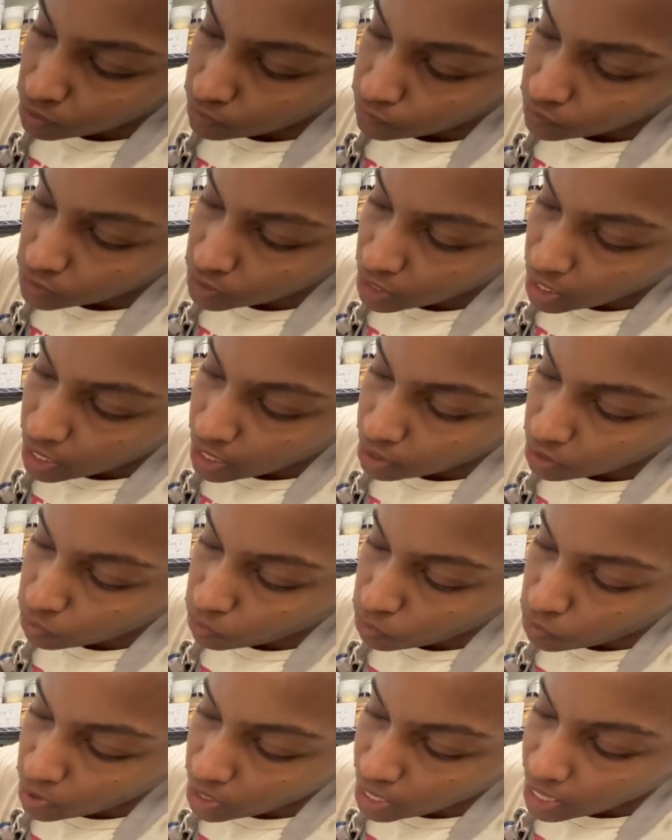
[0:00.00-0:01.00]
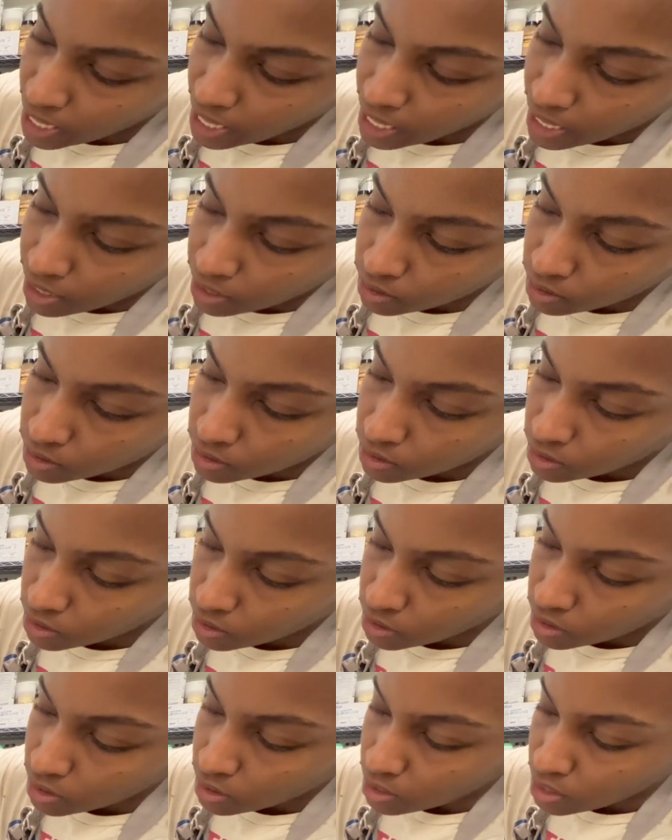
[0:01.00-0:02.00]
of take away
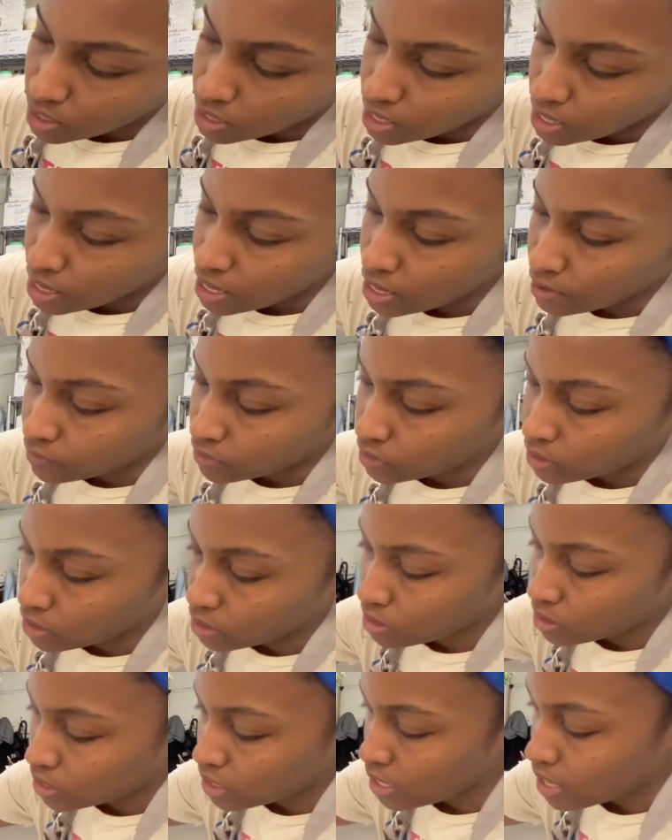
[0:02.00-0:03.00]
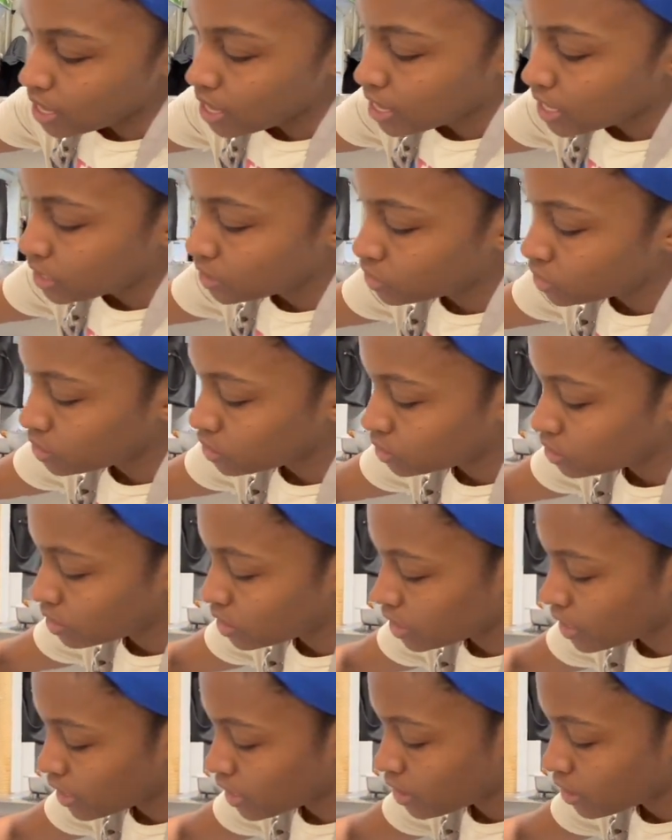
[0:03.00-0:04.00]
everything on the edges
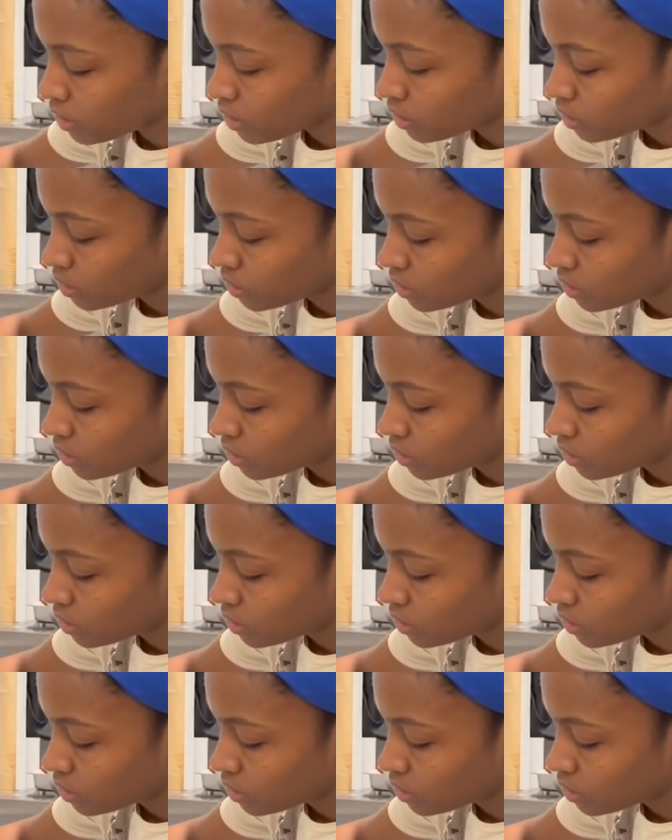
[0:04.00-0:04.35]
there.